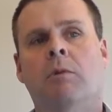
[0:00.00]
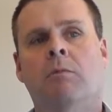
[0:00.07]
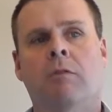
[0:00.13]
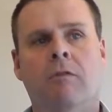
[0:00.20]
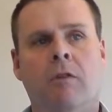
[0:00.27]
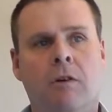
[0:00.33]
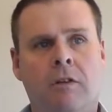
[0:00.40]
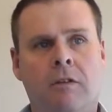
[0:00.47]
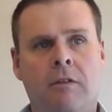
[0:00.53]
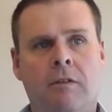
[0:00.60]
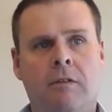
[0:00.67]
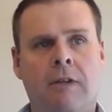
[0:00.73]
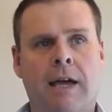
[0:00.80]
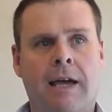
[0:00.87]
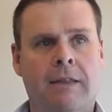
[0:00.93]
be provided
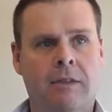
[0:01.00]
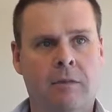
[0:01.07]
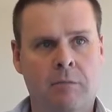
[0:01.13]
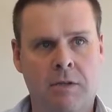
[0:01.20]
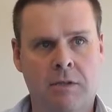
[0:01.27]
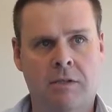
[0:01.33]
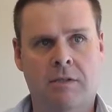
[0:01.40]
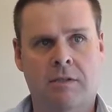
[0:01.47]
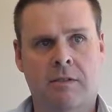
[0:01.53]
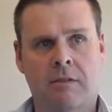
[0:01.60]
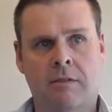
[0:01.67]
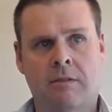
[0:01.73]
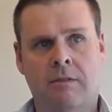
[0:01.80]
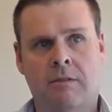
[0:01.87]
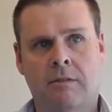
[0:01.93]
that aren't the best
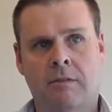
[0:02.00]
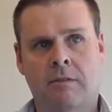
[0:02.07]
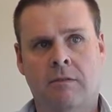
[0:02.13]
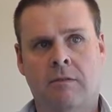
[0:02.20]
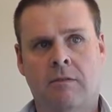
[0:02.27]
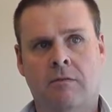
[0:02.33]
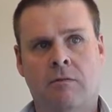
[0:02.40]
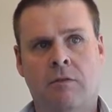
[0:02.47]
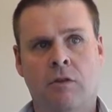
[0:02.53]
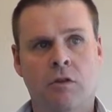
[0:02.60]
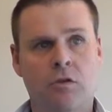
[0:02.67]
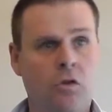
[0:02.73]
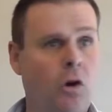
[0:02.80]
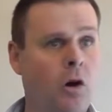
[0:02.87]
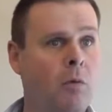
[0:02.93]
for
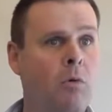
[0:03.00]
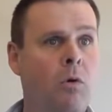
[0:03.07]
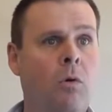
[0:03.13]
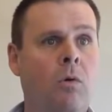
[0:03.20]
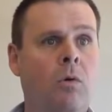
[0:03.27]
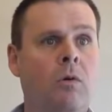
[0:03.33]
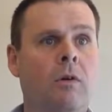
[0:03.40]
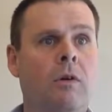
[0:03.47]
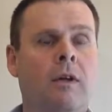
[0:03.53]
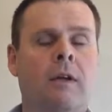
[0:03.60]
the job, or